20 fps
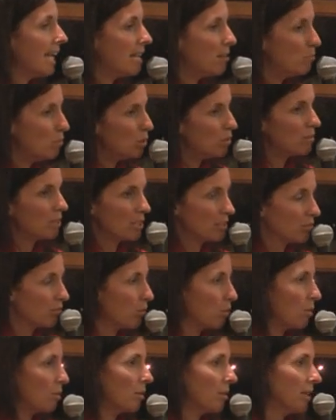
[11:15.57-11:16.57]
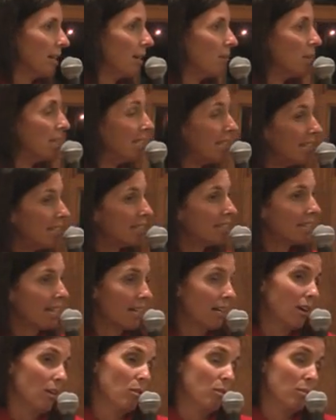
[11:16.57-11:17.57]
and moving us forward. And we need to
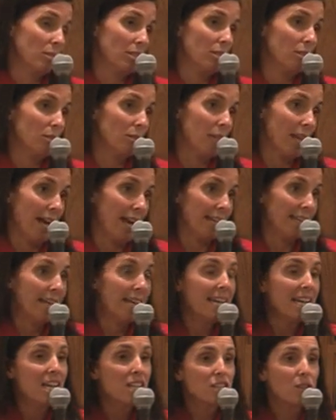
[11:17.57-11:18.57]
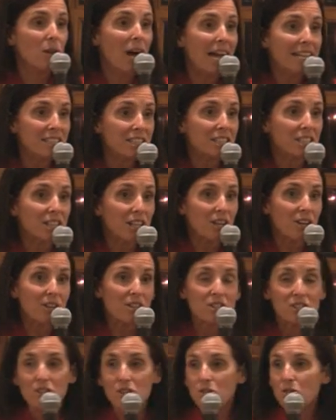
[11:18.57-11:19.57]
get going to do that. So I just
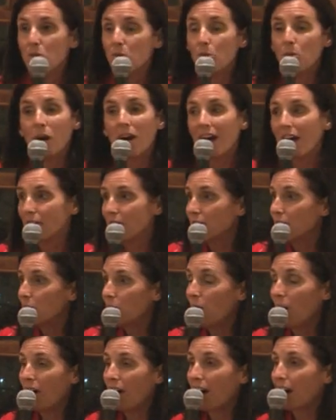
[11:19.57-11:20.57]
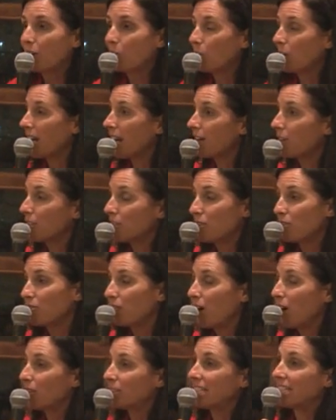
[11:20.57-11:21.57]
encourage you, wherever you are, whatever you're
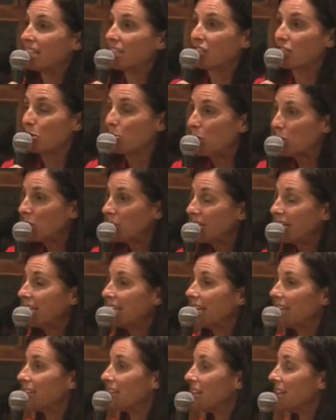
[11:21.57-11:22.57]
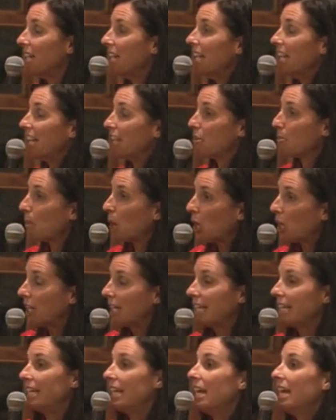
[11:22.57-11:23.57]
involved in the community, in the
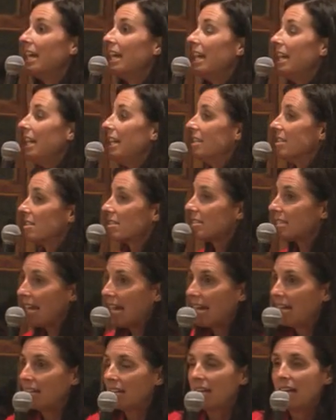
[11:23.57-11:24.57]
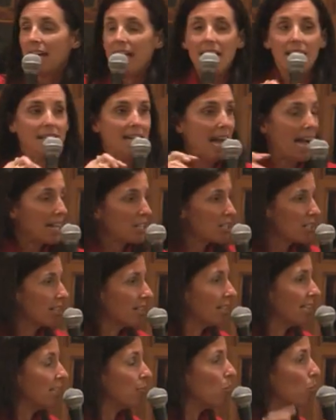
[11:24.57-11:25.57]
party, in the state, and
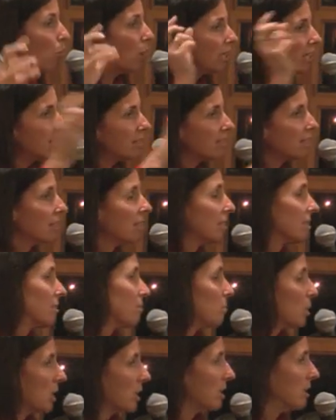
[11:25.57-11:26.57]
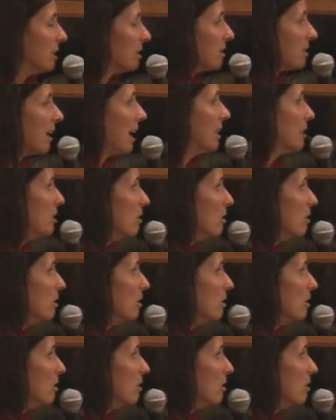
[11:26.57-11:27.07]
nationally, what is it that's burning inside